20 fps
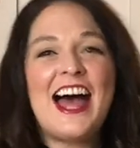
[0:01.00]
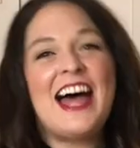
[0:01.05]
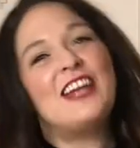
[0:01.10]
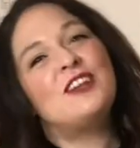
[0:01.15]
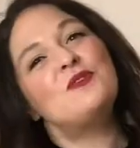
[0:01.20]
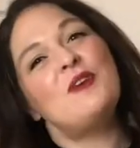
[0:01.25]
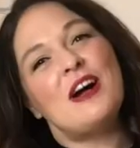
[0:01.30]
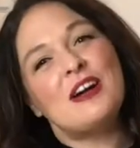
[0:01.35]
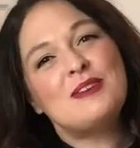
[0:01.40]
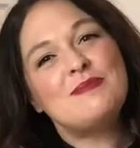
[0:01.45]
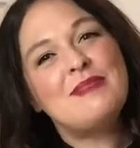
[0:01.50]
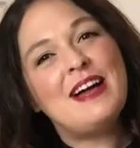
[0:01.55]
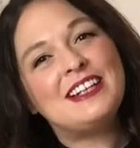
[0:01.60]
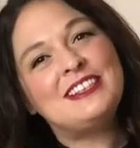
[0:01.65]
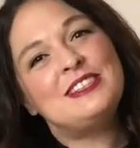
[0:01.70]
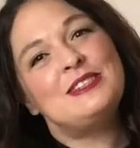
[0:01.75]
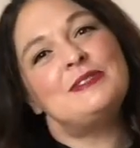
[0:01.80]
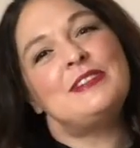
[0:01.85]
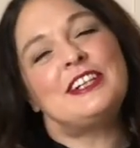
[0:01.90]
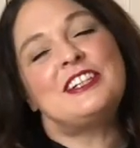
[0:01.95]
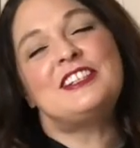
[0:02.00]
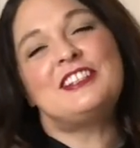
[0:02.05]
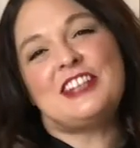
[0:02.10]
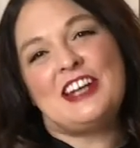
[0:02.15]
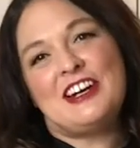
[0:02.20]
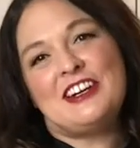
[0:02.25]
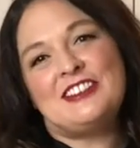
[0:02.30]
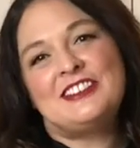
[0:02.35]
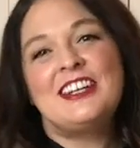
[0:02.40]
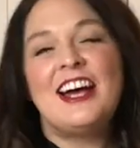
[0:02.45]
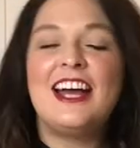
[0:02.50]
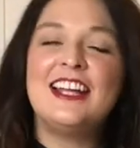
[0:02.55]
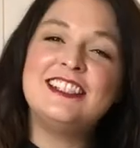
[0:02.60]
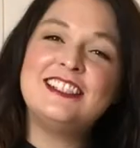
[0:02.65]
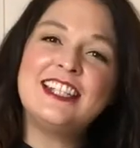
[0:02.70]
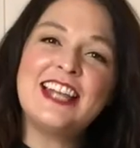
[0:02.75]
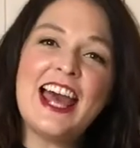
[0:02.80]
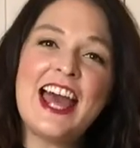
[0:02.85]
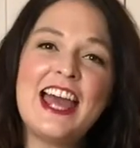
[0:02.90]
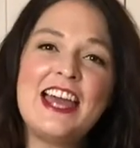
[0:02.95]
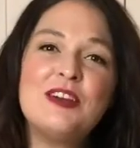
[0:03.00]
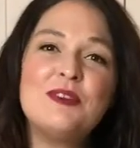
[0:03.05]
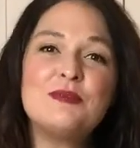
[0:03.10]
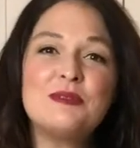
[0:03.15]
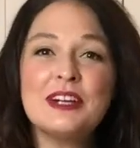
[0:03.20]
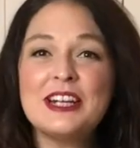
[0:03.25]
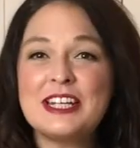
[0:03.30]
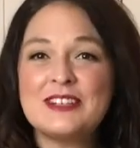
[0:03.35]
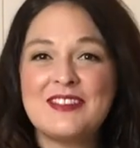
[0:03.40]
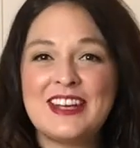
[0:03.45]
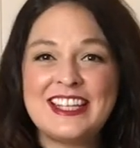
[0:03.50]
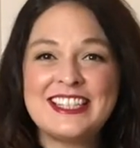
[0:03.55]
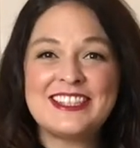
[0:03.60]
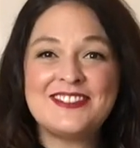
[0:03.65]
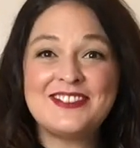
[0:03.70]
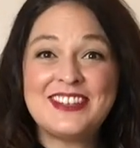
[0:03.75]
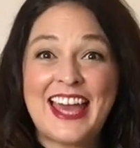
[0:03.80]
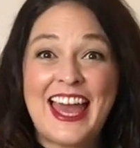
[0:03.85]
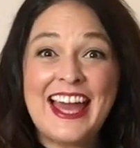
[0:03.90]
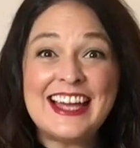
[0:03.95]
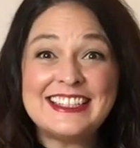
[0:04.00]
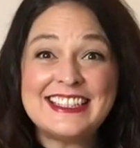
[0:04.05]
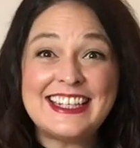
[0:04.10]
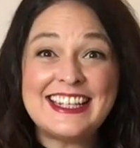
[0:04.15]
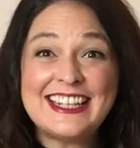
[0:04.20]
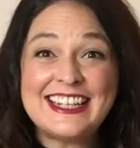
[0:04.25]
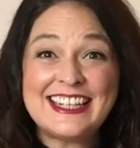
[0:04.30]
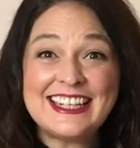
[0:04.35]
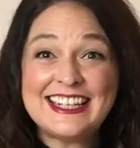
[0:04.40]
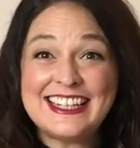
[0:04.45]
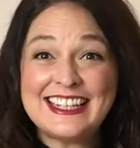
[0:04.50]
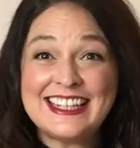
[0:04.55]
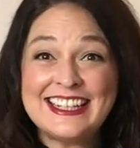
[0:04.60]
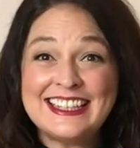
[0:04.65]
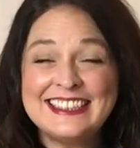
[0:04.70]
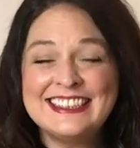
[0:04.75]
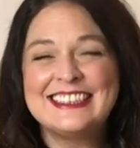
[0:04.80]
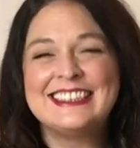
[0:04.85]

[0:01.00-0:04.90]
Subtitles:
everyone, welcome back to Weird Dough. And today we're gonna make some candy.